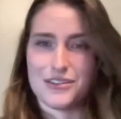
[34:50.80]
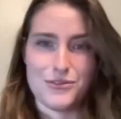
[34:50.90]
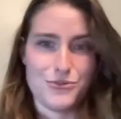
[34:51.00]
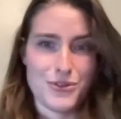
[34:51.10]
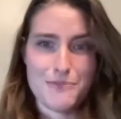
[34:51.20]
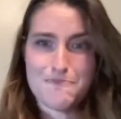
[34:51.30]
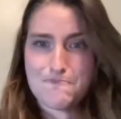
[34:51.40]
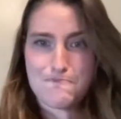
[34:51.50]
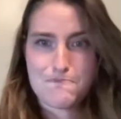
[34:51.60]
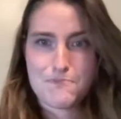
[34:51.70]
of
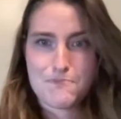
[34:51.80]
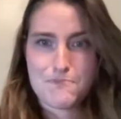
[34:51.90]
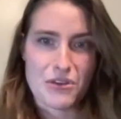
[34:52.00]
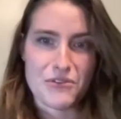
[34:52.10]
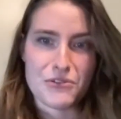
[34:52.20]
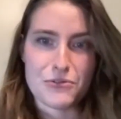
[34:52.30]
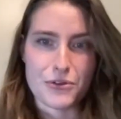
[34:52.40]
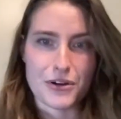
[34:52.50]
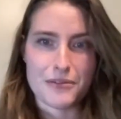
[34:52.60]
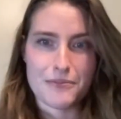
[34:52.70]
who they vote
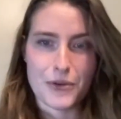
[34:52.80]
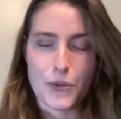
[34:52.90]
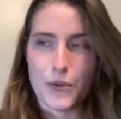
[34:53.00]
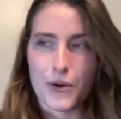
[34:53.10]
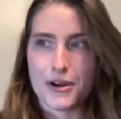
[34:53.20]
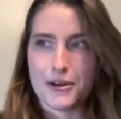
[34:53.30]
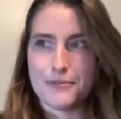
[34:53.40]
for, or